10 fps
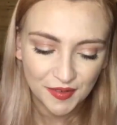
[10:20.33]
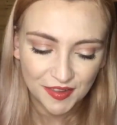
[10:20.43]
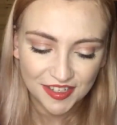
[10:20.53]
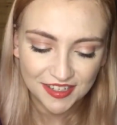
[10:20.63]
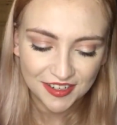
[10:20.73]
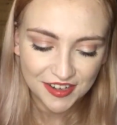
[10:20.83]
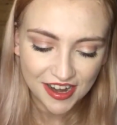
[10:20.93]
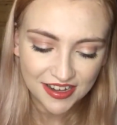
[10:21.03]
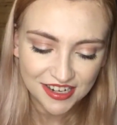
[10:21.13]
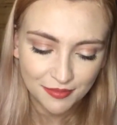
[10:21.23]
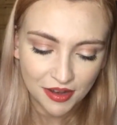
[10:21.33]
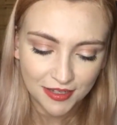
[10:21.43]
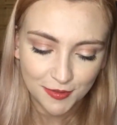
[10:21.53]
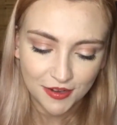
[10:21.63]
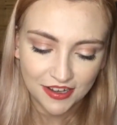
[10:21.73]
This hydrating gel
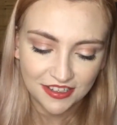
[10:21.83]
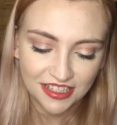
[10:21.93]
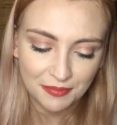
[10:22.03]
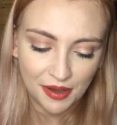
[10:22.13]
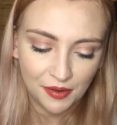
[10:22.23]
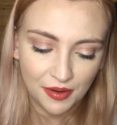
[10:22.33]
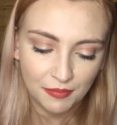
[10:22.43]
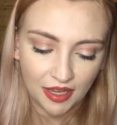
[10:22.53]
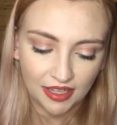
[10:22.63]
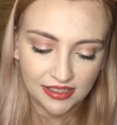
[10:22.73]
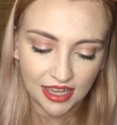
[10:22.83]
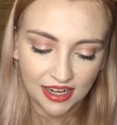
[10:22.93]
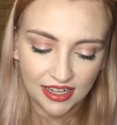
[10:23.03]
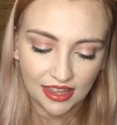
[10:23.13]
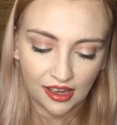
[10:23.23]
mask will cast a spell and make
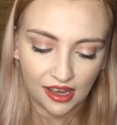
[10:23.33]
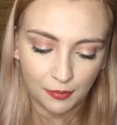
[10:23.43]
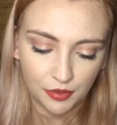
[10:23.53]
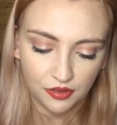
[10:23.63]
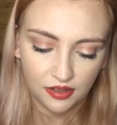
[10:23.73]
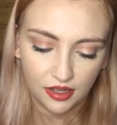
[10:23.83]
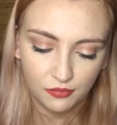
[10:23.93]
exactly that happen.